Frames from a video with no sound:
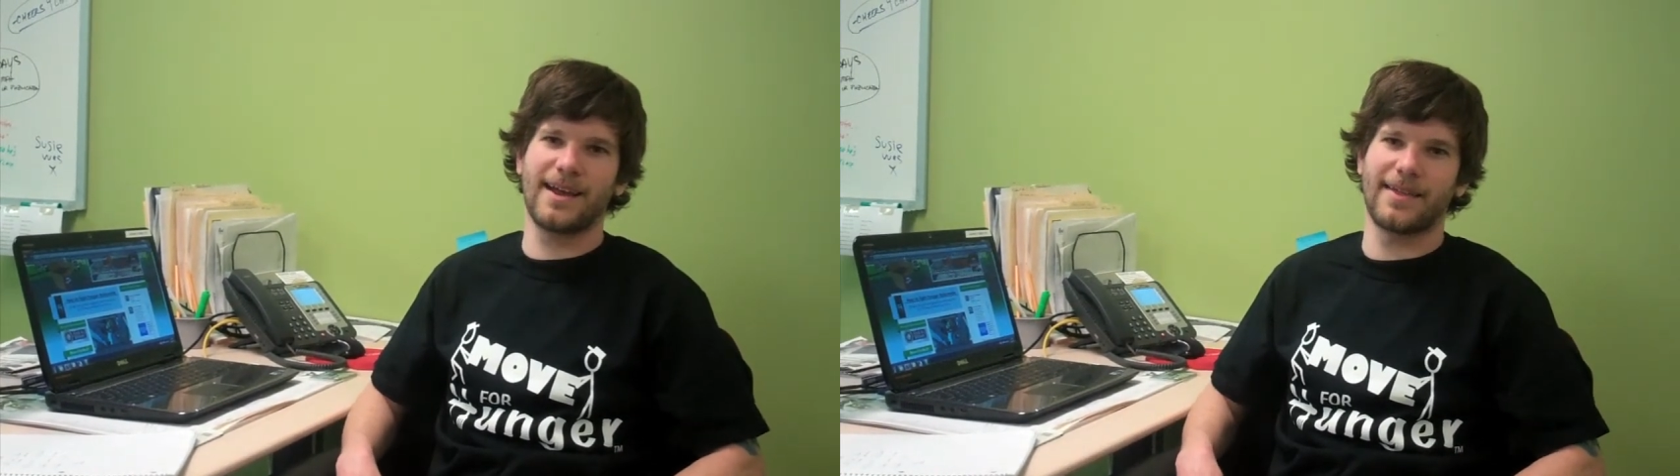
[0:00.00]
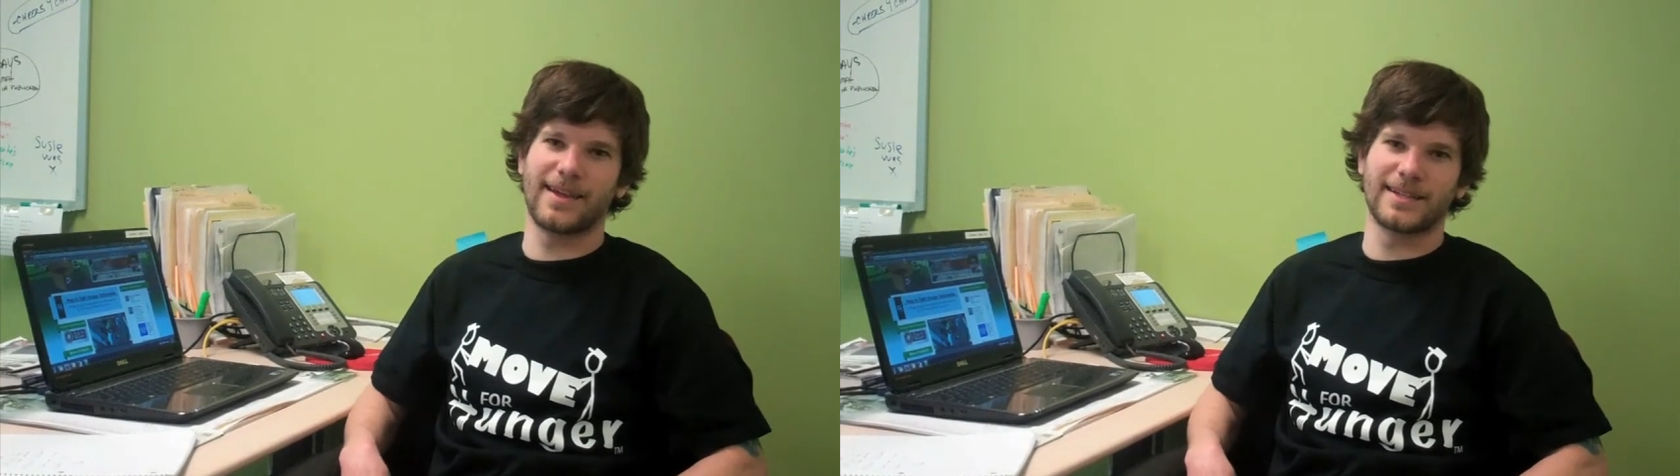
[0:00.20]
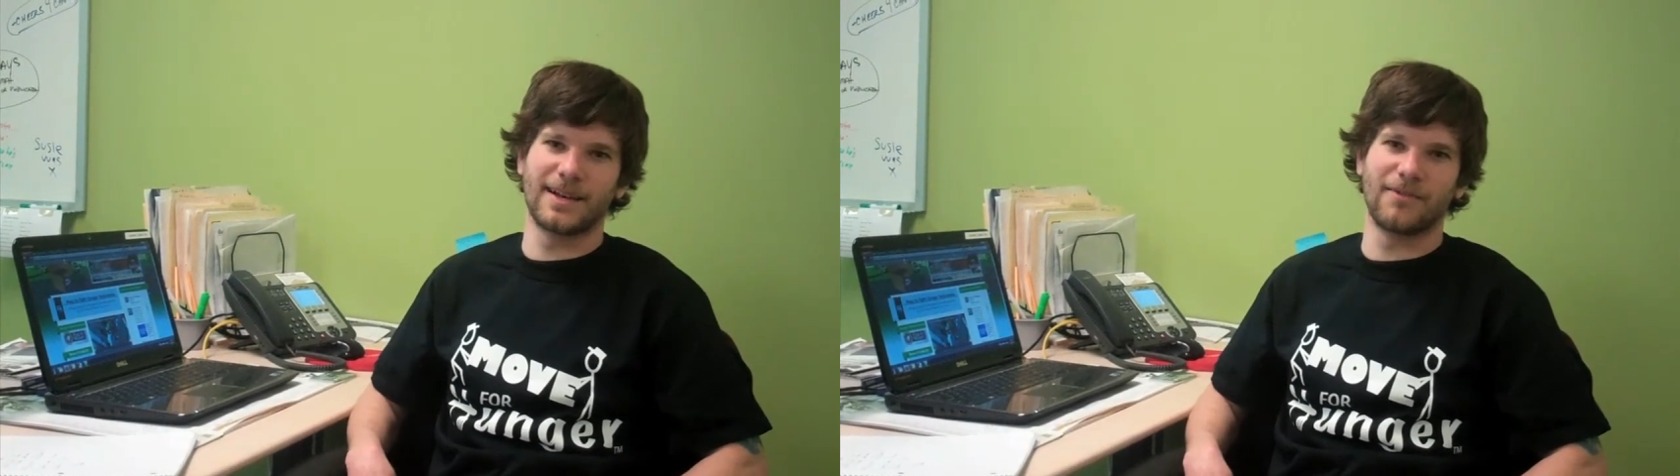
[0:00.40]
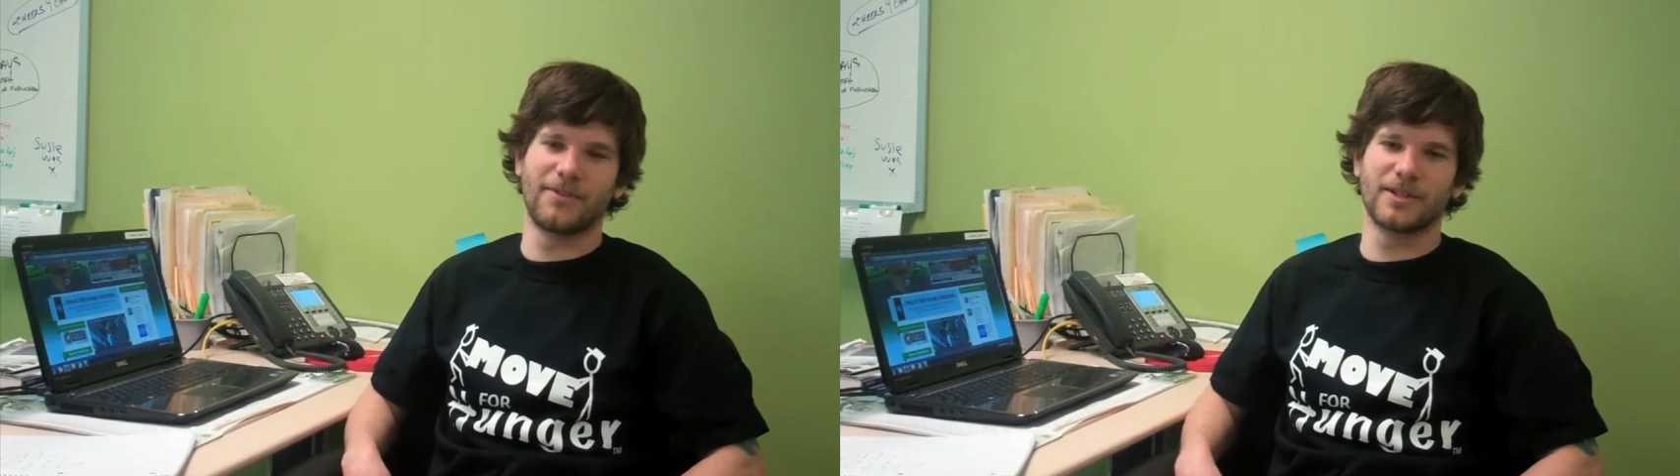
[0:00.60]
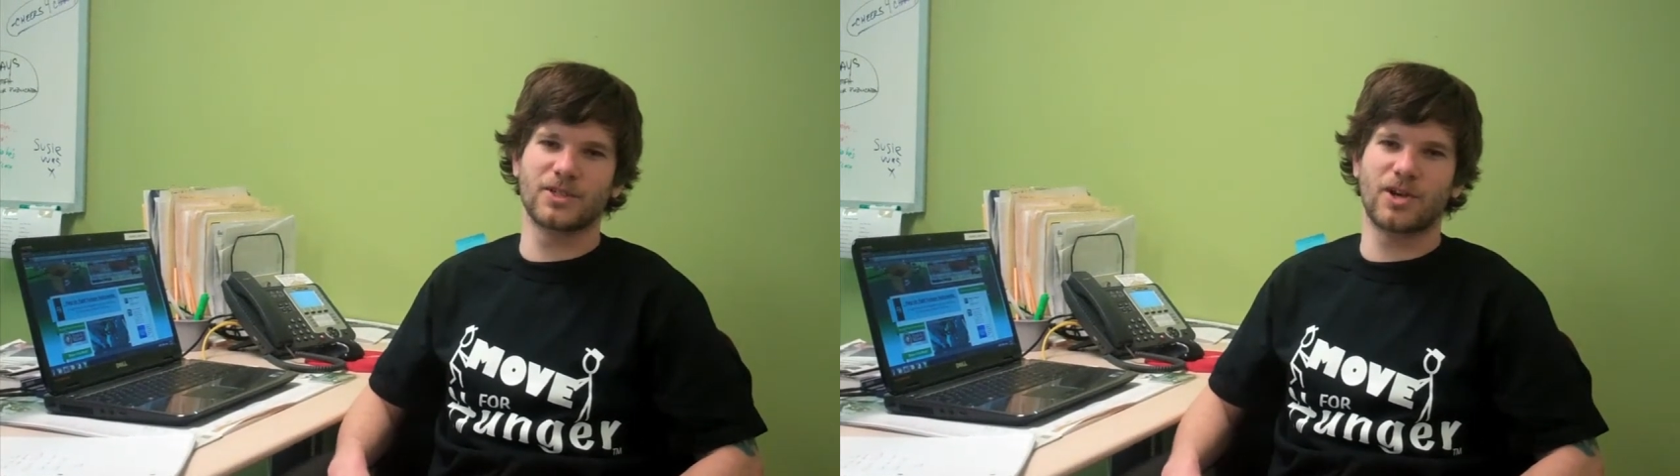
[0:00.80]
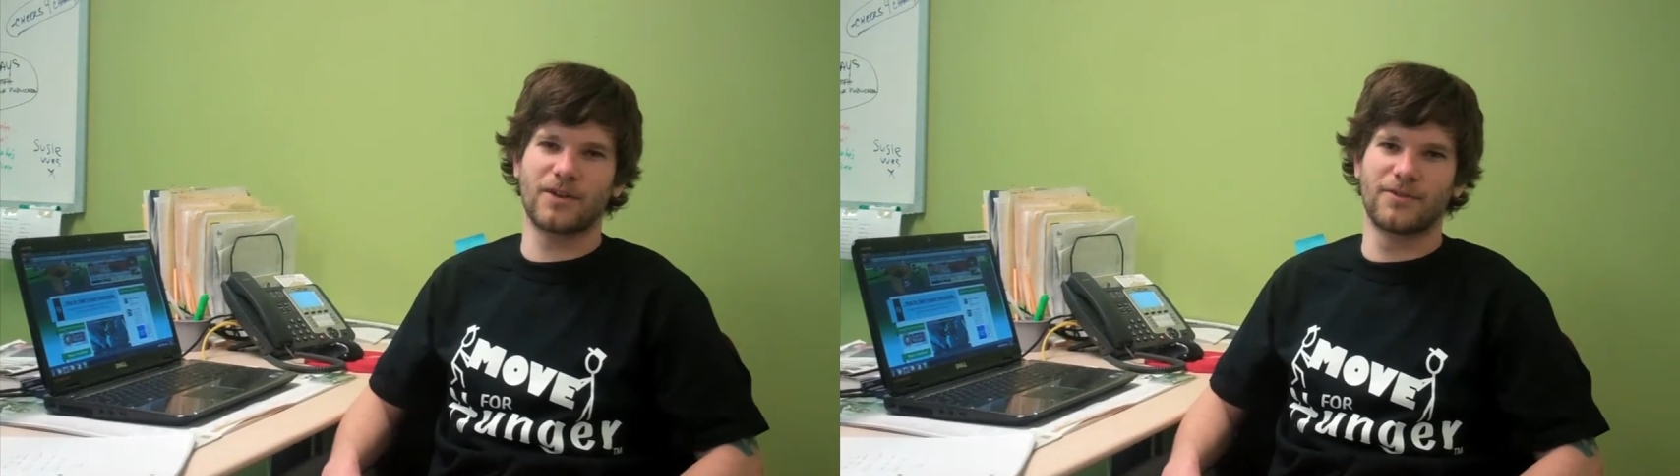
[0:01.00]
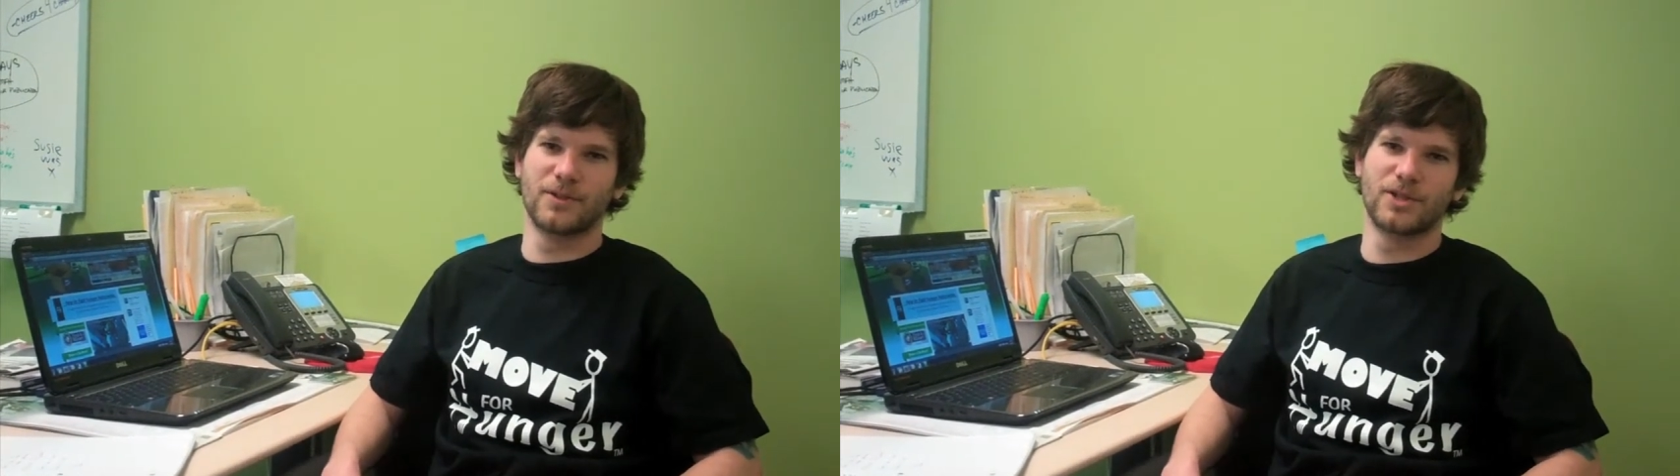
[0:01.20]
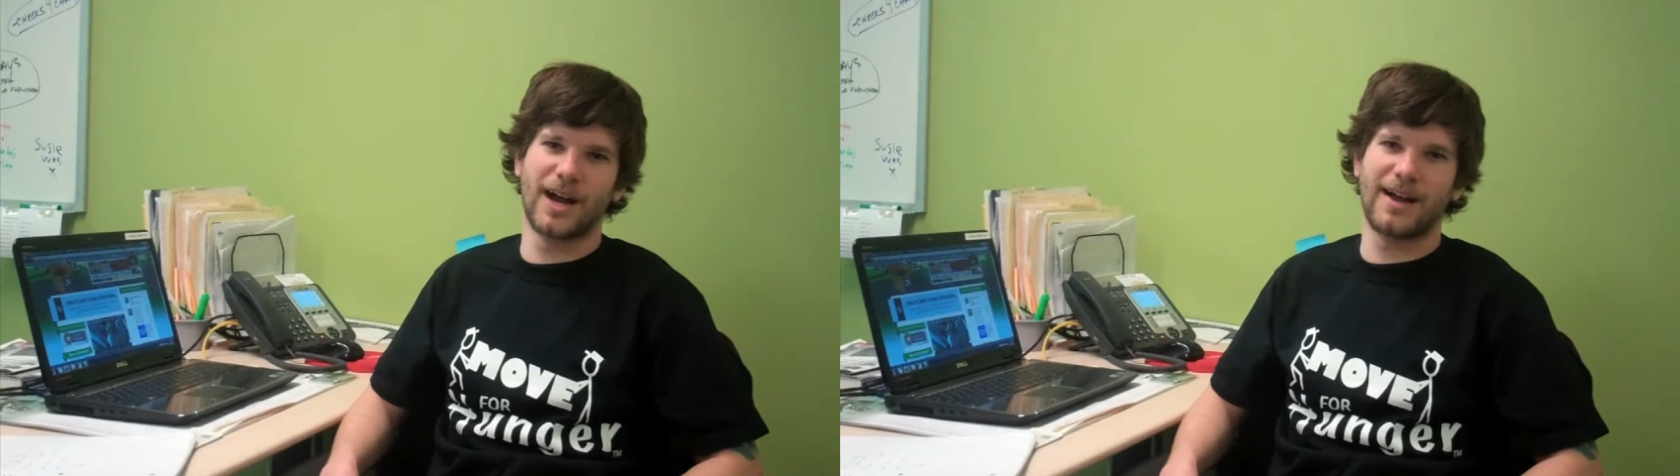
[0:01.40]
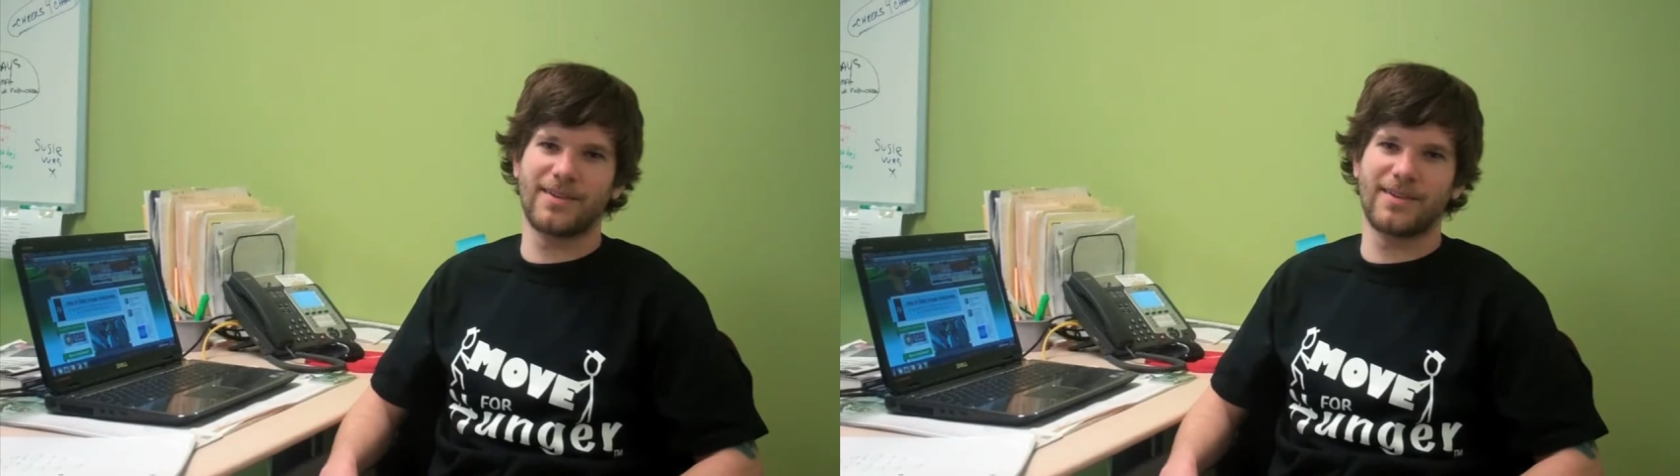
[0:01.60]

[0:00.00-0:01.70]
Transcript: and they did a fill-a-truck food drive